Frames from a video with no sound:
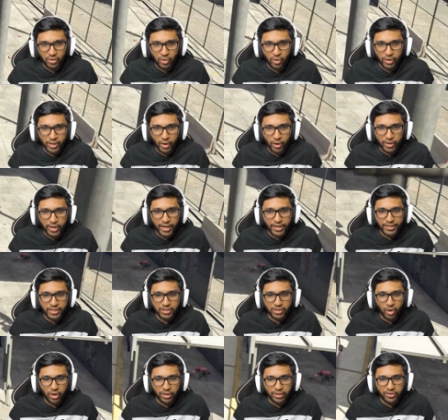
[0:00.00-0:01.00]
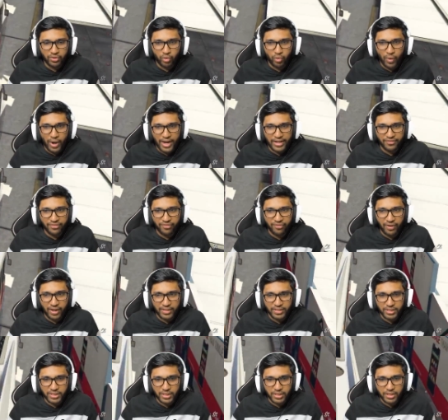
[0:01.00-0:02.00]
Okay, okay, it is going quite
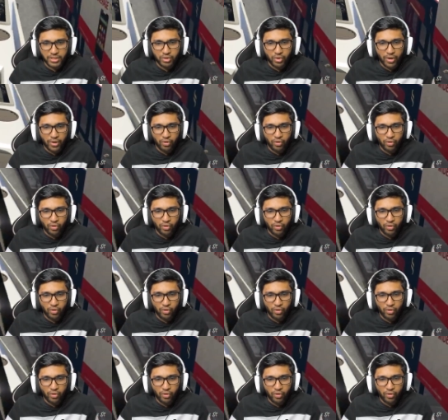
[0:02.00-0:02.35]
fast. It is going